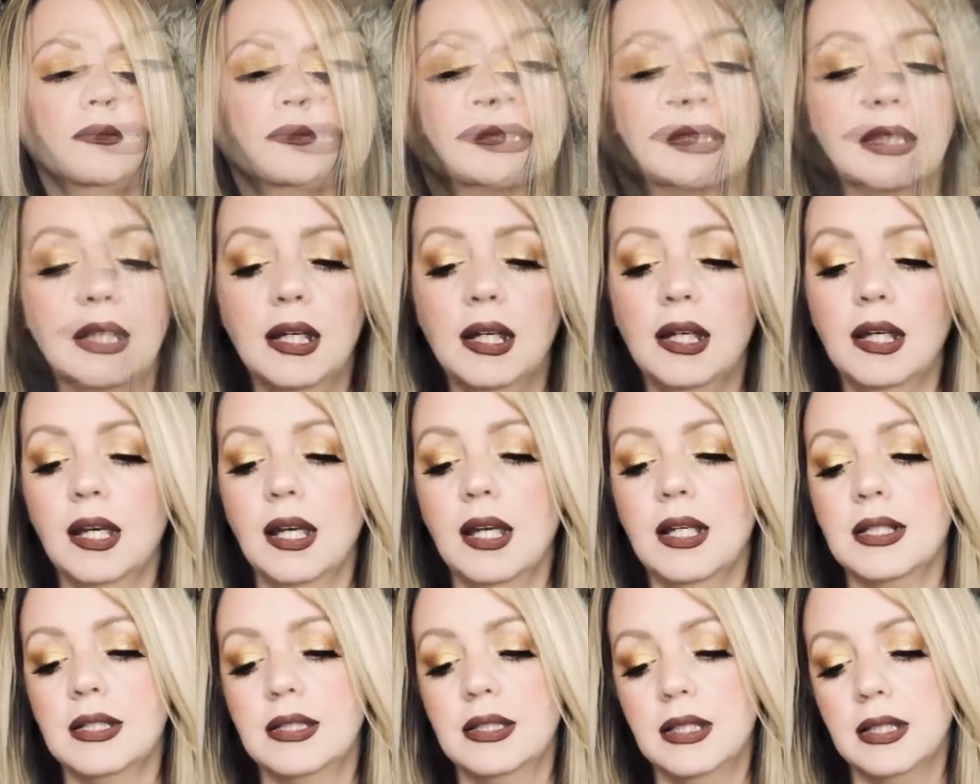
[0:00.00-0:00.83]
This thing
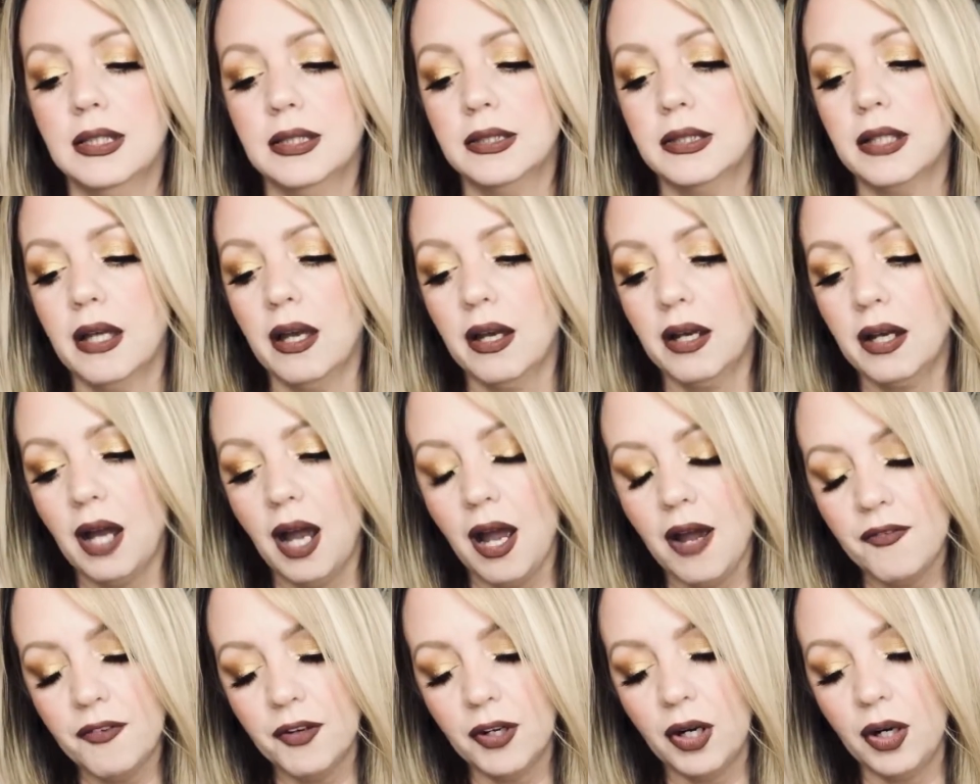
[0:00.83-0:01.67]
is this
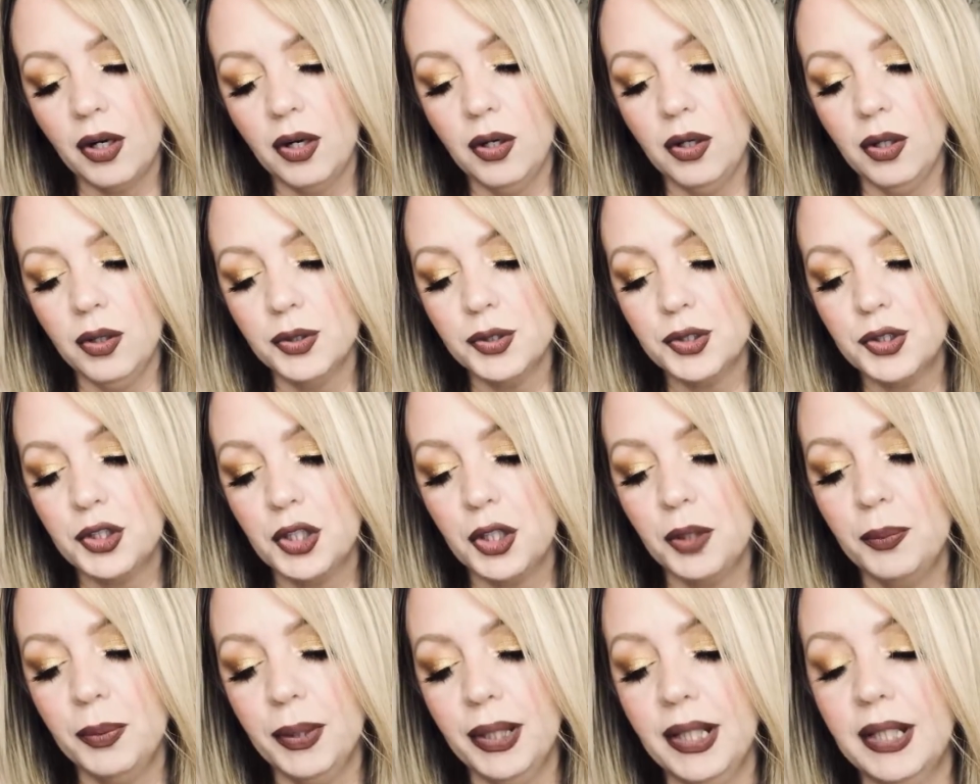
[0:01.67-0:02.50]
CoverGirl
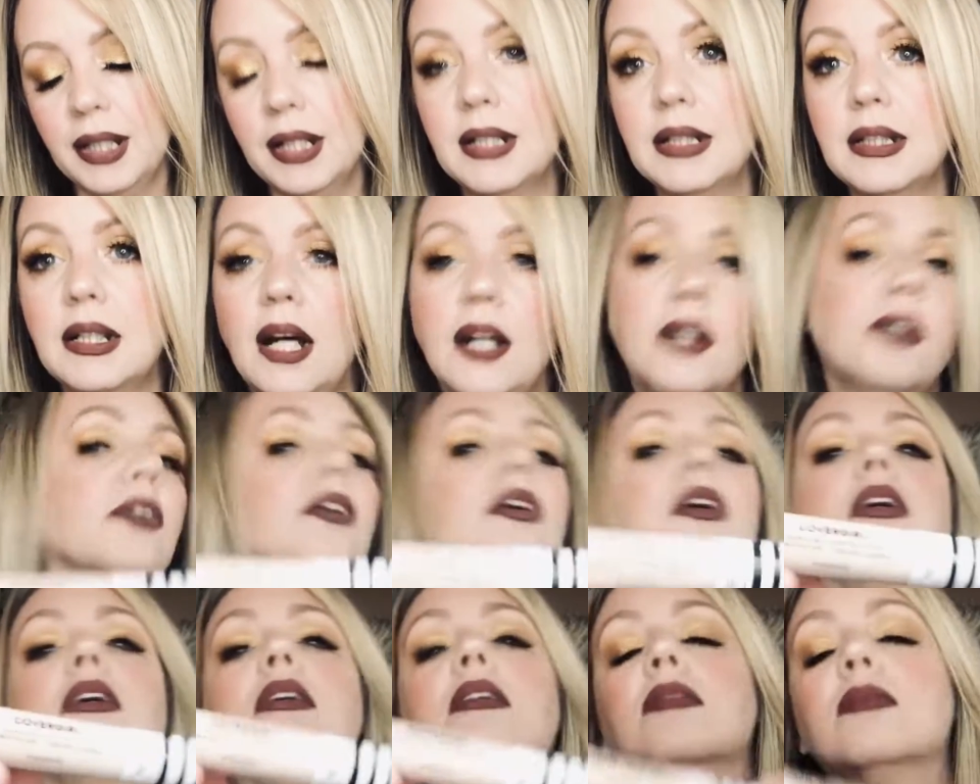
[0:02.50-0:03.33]
True Blend
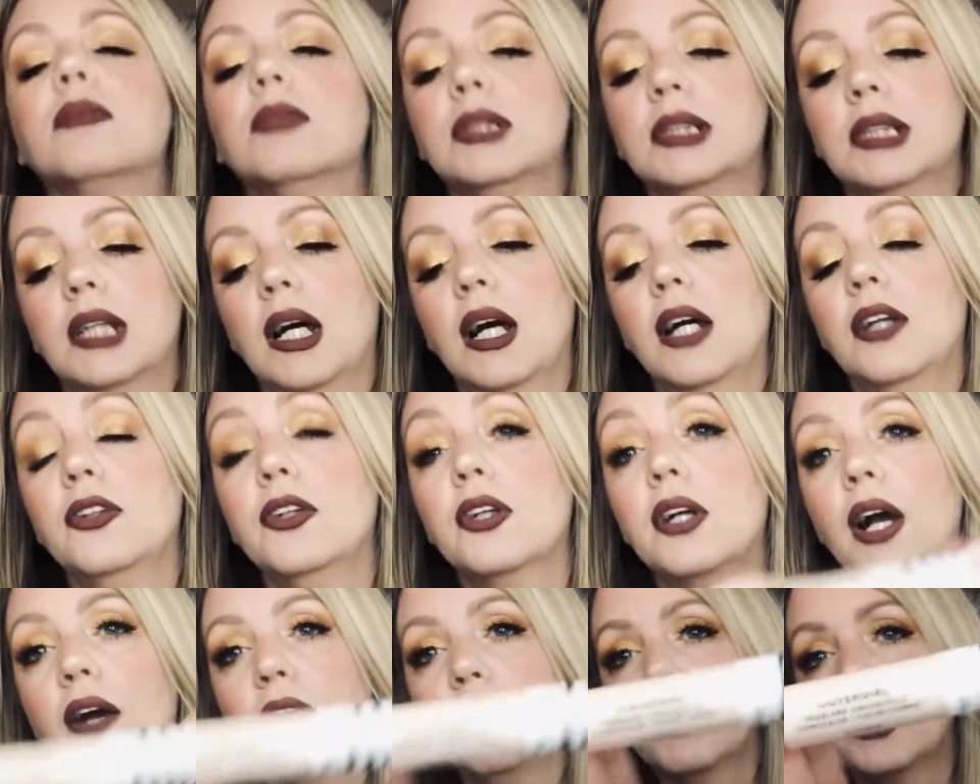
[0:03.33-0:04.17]

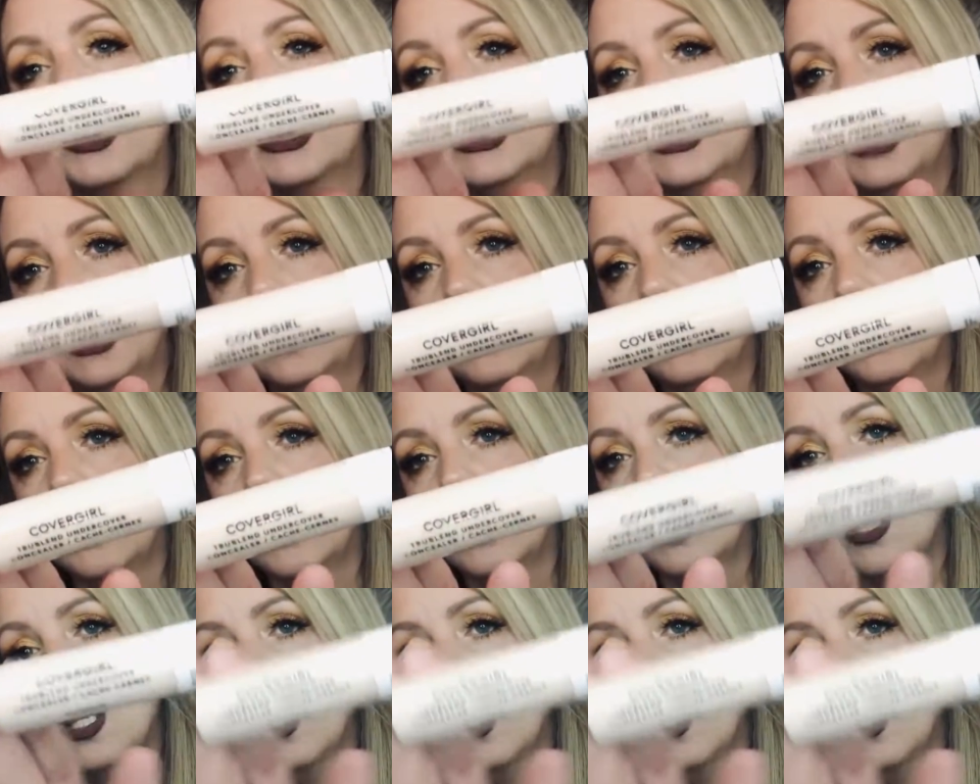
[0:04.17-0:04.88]
Undercover Concealer.